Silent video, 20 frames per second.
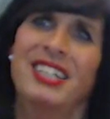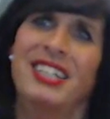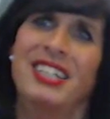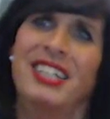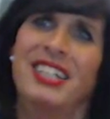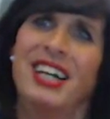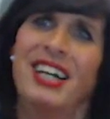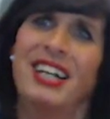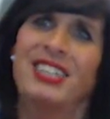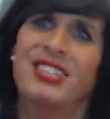
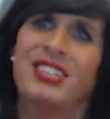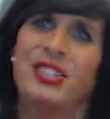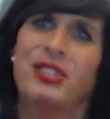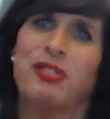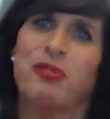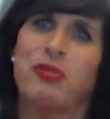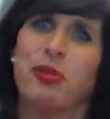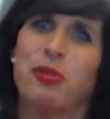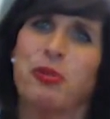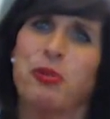Not
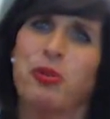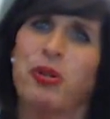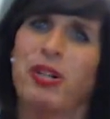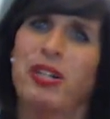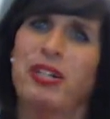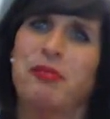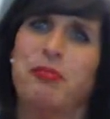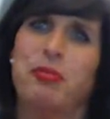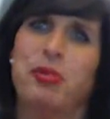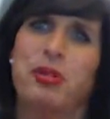just for
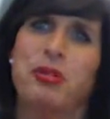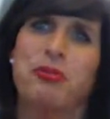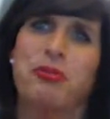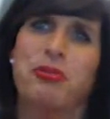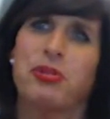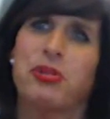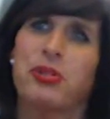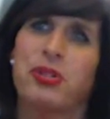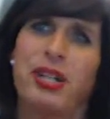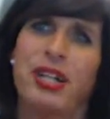one, but
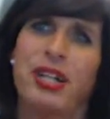for